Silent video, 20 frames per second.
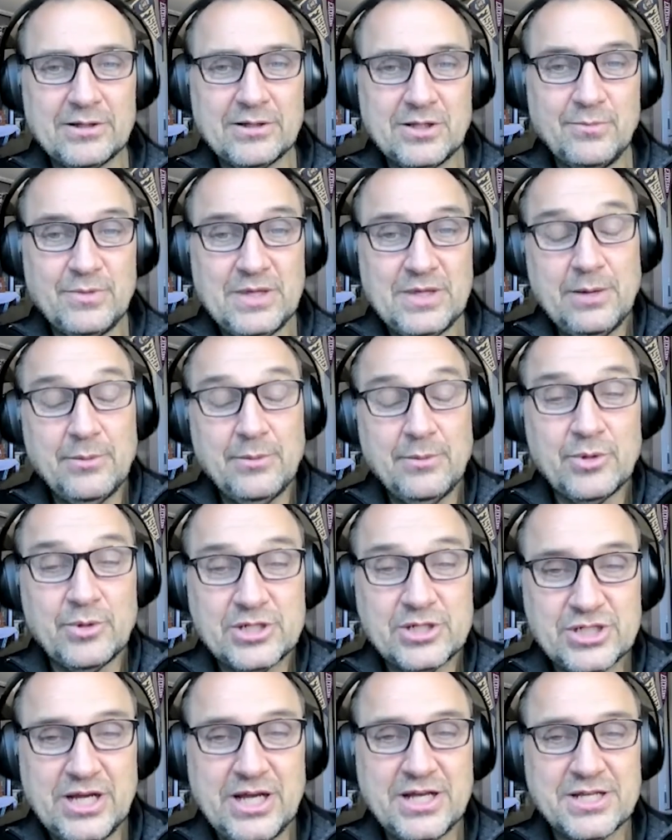to be able to
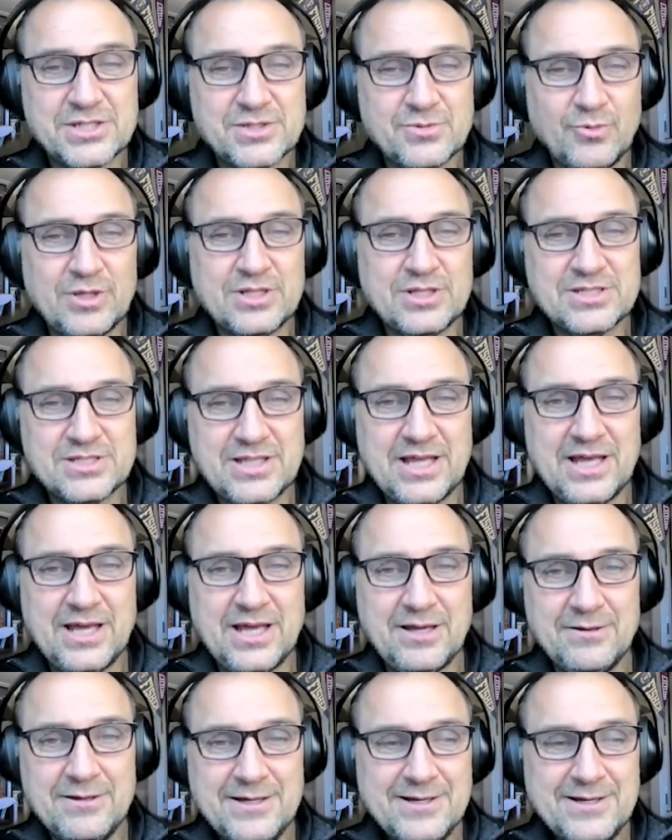adjust once they,